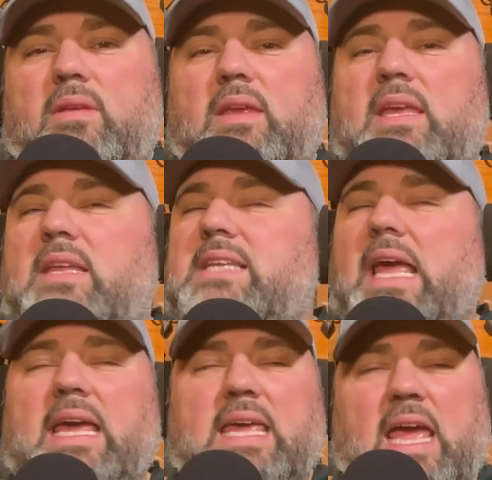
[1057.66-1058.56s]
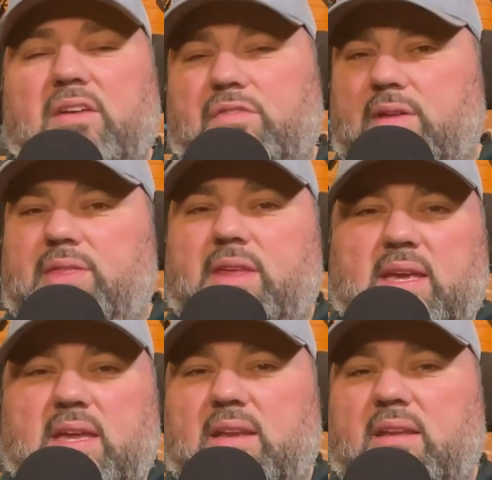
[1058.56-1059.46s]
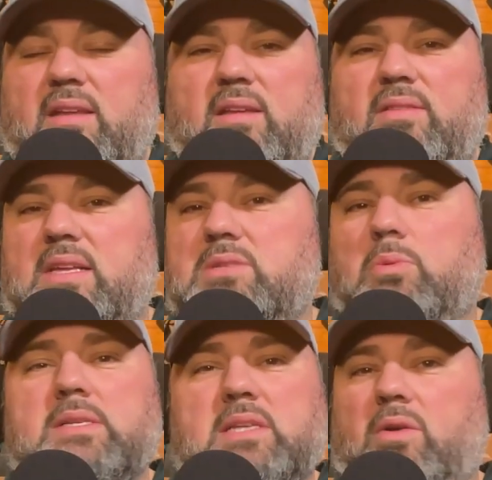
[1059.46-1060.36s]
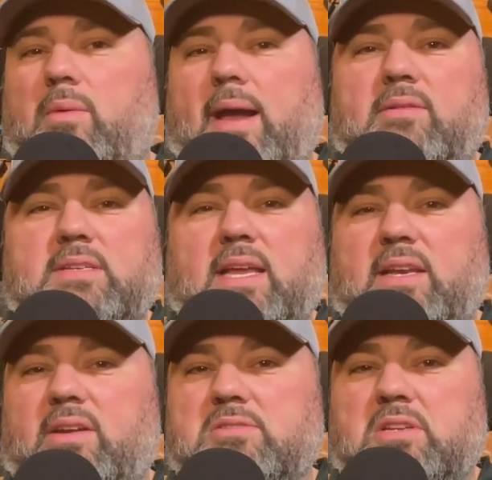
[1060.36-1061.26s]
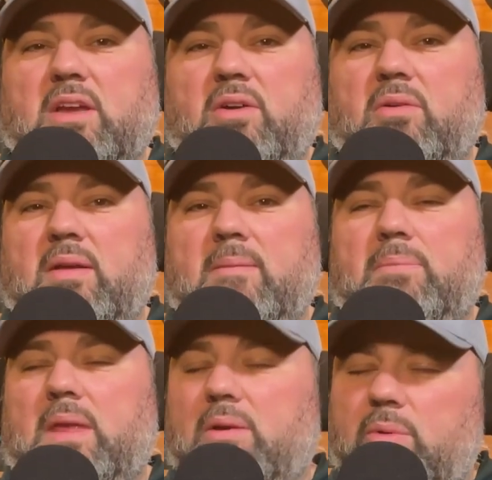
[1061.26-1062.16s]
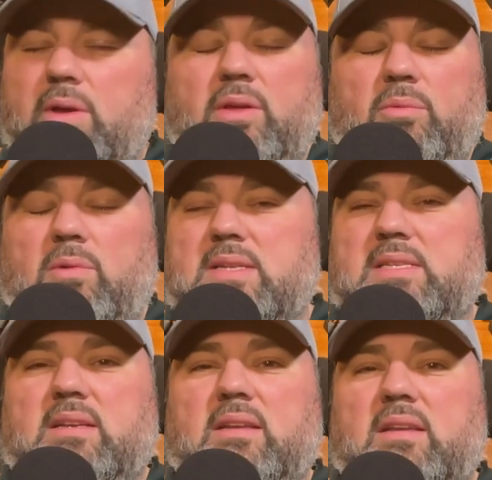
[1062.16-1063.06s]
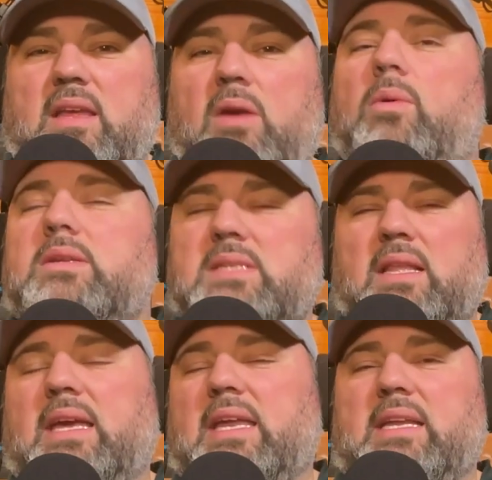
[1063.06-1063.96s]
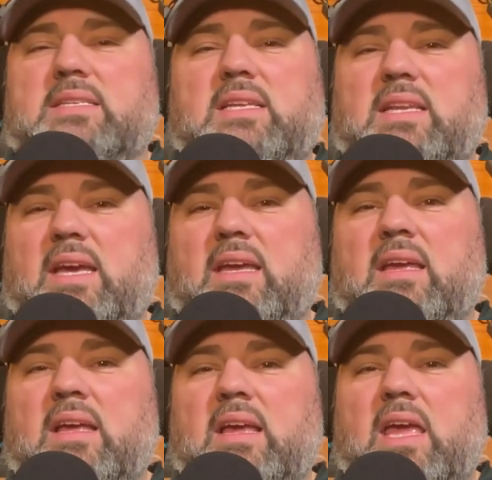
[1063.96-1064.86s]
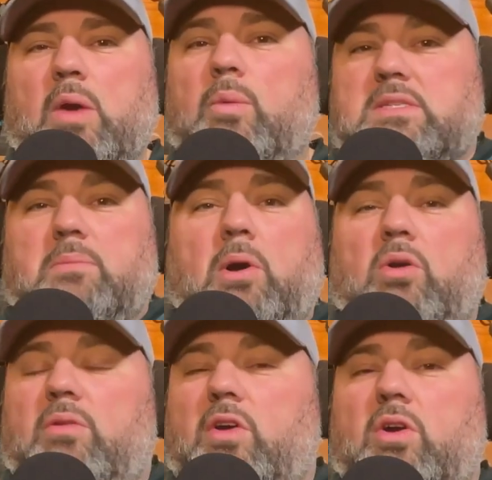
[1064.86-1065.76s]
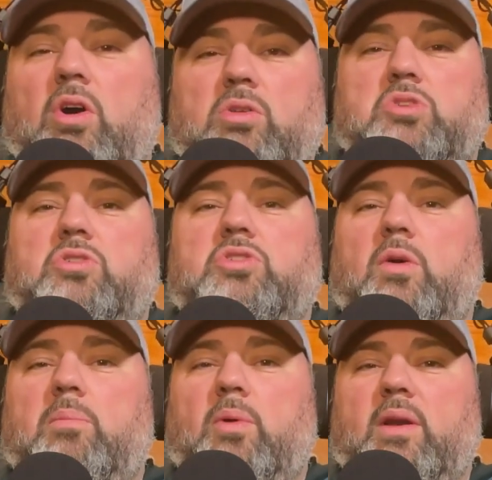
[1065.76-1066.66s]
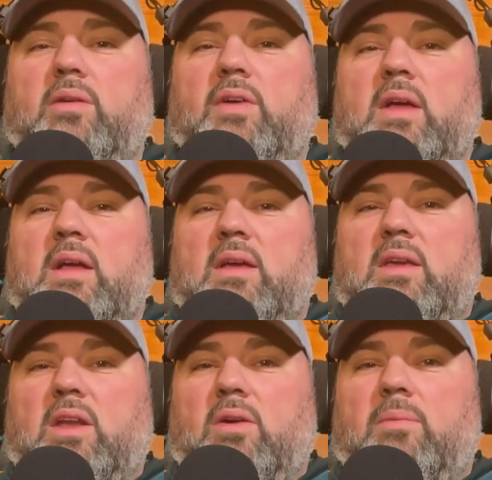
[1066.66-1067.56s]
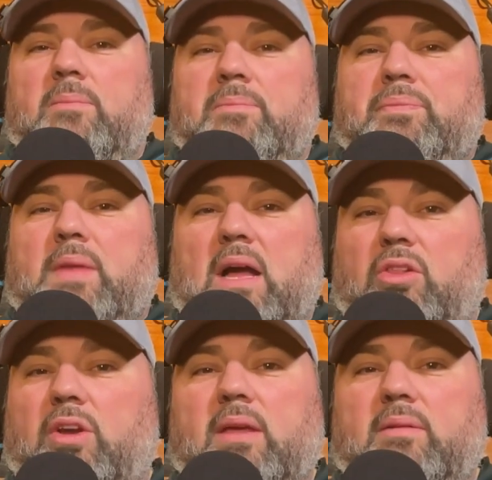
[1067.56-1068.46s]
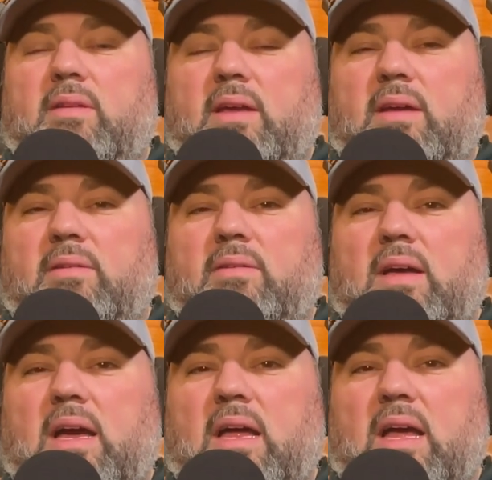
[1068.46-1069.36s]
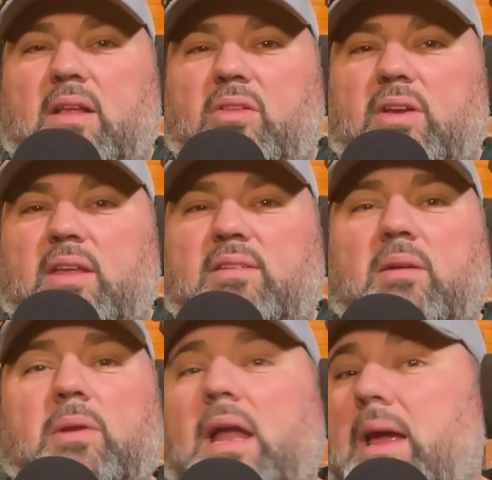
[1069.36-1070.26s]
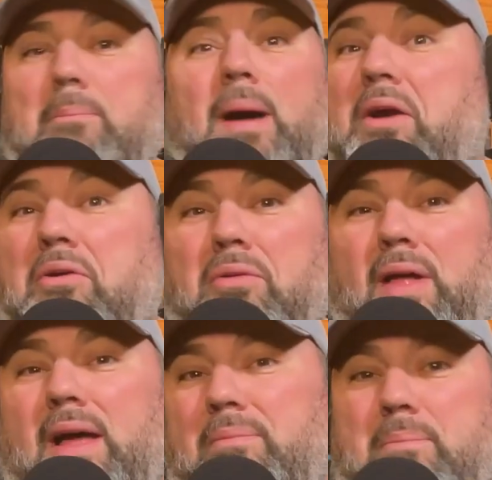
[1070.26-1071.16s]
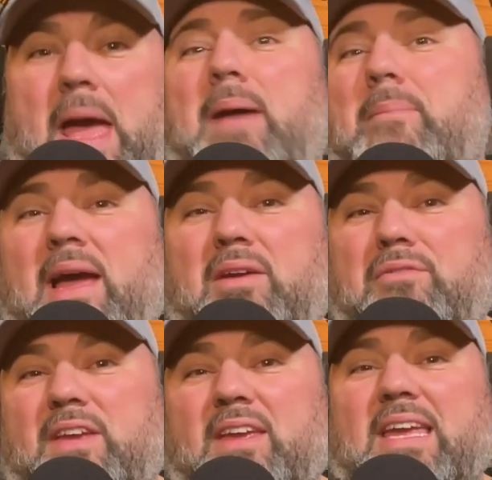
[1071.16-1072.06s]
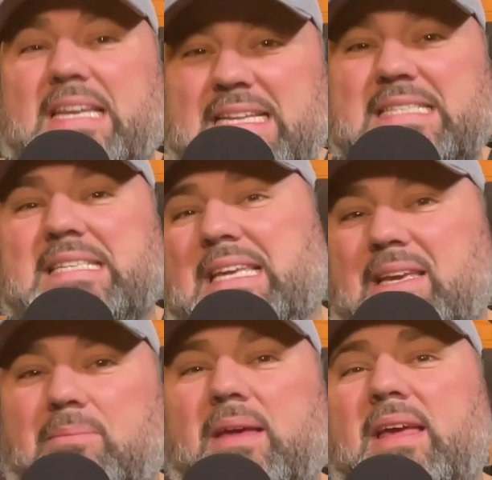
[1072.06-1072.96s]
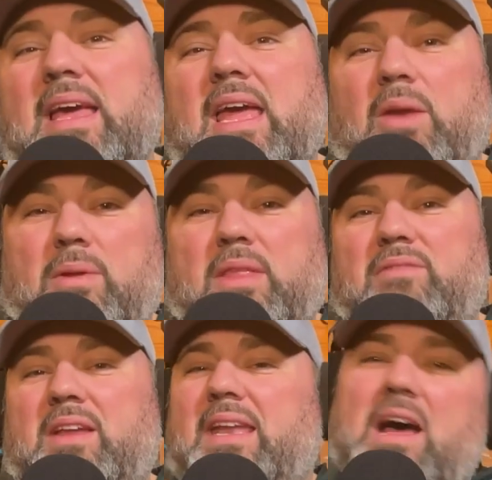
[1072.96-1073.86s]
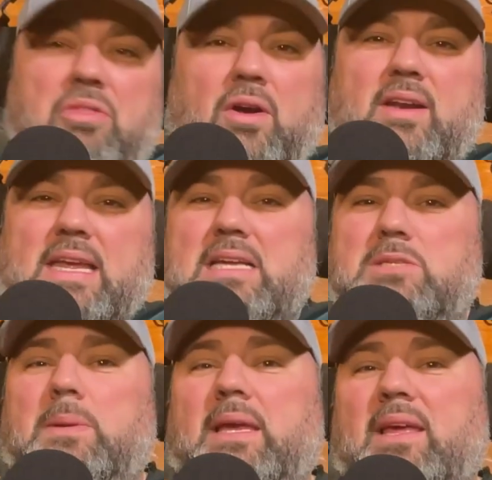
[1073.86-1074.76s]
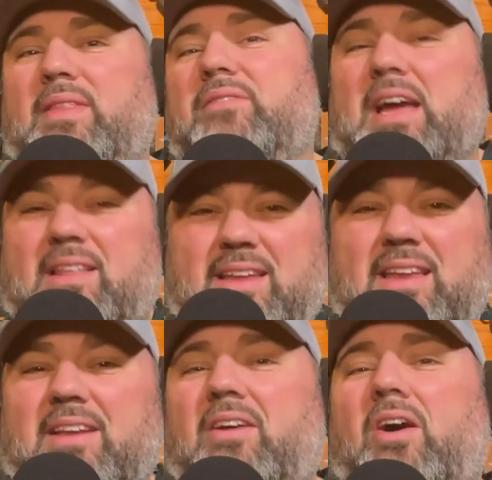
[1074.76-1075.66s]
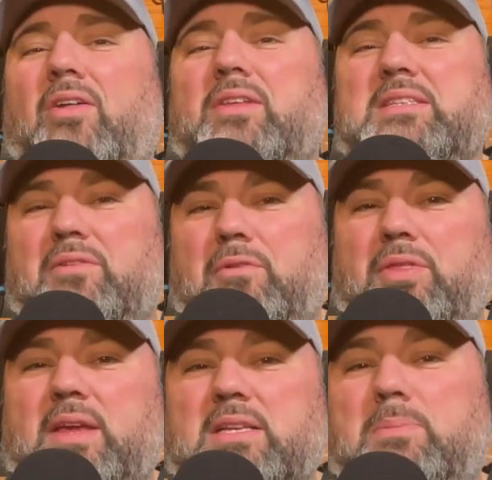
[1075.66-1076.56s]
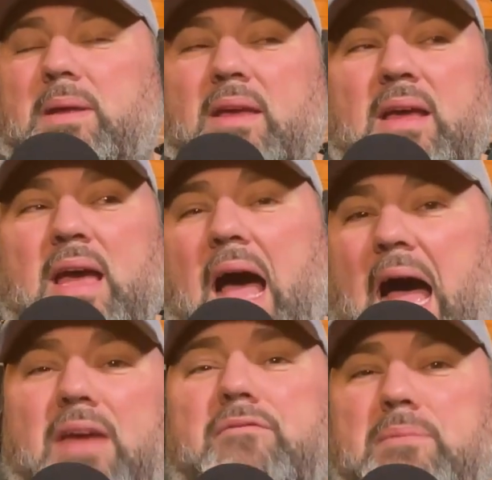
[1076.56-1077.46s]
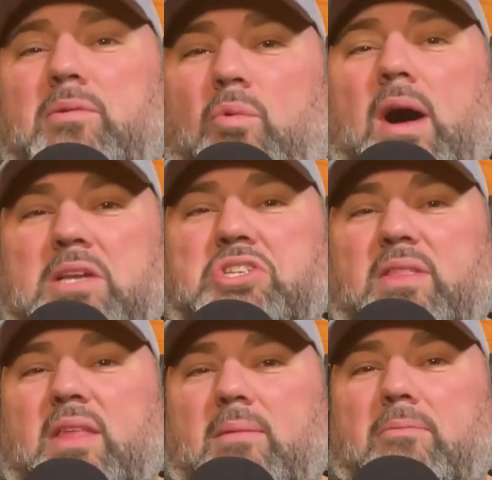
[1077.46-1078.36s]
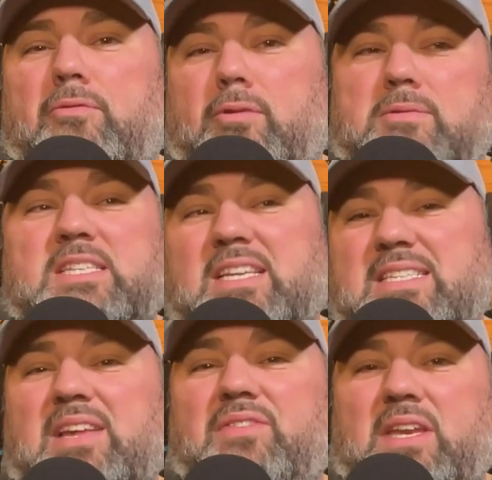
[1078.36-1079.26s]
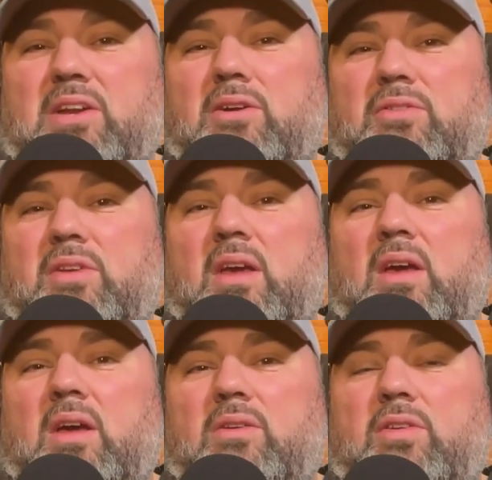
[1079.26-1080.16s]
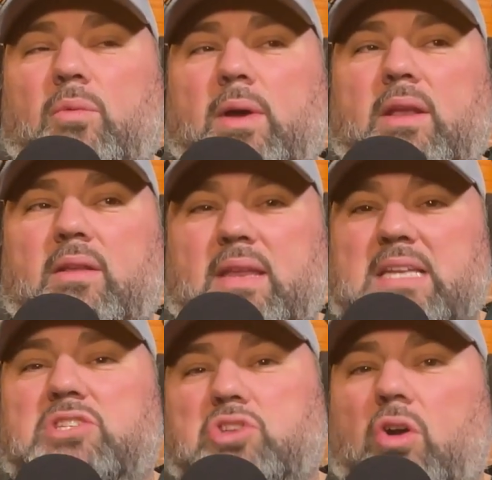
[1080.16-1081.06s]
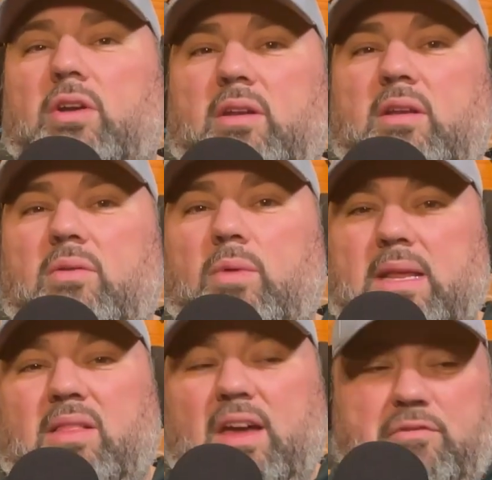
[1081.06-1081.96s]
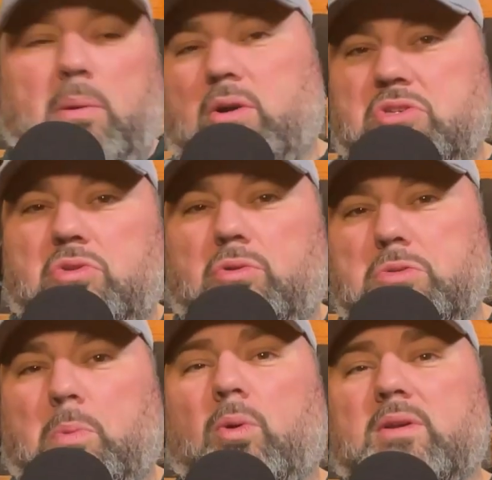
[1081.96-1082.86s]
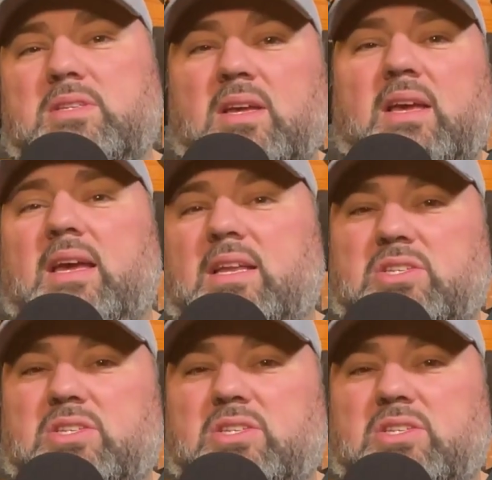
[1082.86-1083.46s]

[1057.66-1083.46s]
take everything in. This wasn't around ten years ago. It really wasn't. It wasn't like it is today. It wasn't part of our culture to a point of, you know, I look at, uh, I look at someone I admire a lot, Pat McAfee and his team and what they've done. Now they're on E S P N. They've got the, you know, all these different things, but I've been watching them for six, seven years to when he started, when he left Barstool Sports and